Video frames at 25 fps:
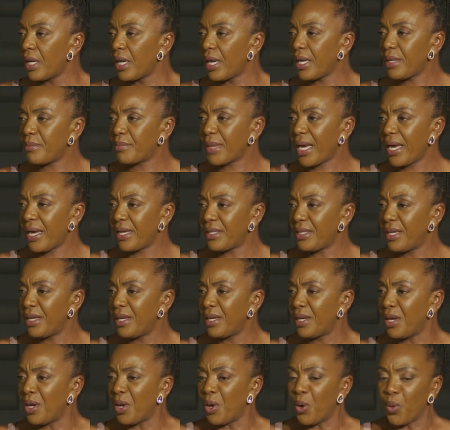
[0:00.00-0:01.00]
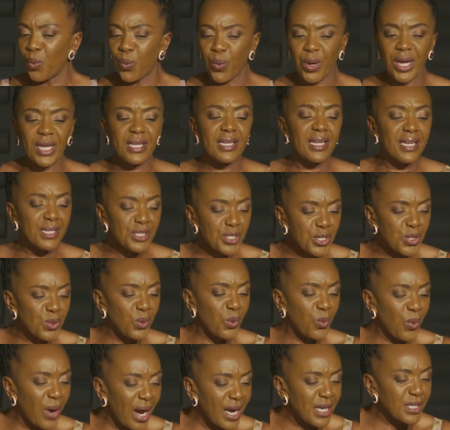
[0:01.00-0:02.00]
Amen. We need
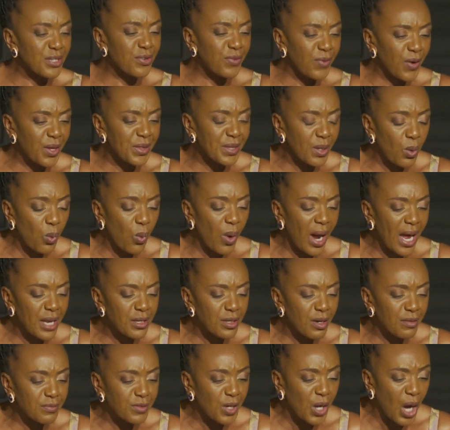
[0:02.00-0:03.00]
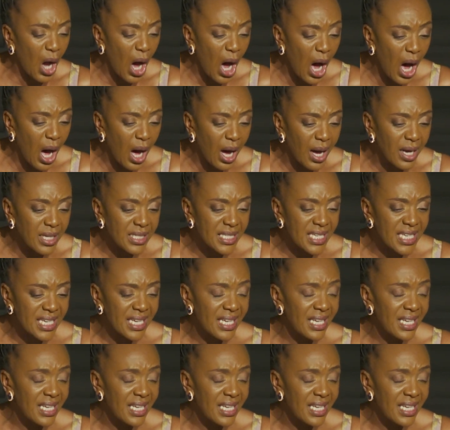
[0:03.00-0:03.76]
to wait for the word of God.